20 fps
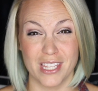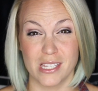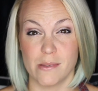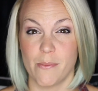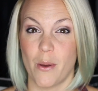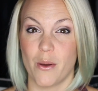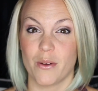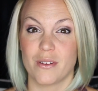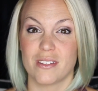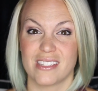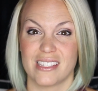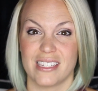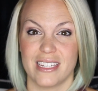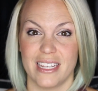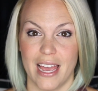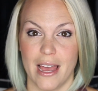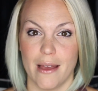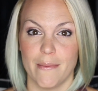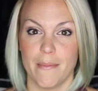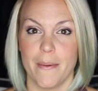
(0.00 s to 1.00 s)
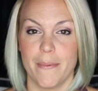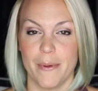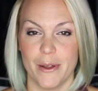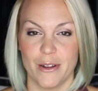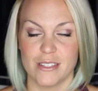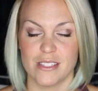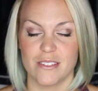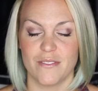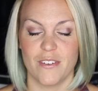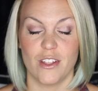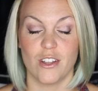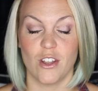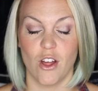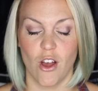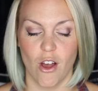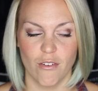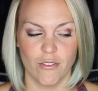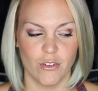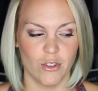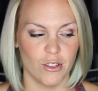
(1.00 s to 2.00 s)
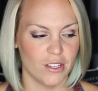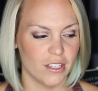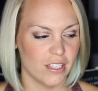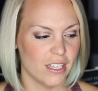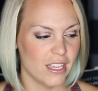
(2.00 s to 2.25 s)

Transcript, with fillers: the spokes. Yeah, my parents felt awful.